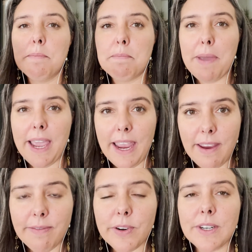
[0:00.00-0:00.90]
pay
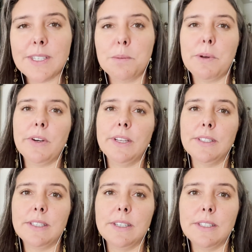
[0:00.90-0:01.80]
for
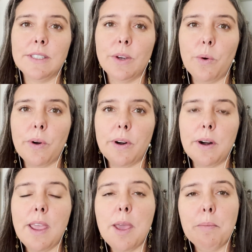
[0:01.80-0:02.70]
experiences or
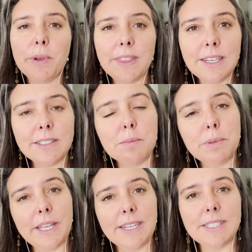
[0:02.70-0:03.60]
put things in
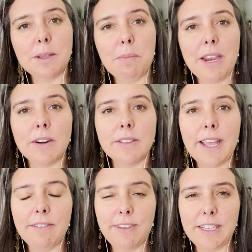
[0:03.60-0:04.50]
place that make our
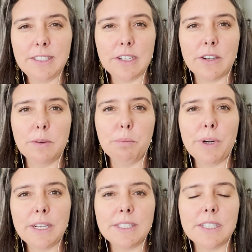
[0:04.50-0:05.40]
life easier and
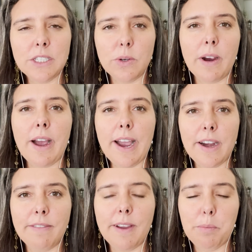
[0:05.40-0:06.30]
bring us into a
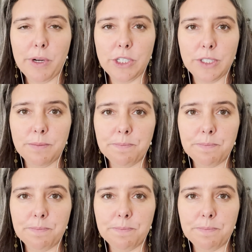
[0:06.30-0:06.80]
higher vibration.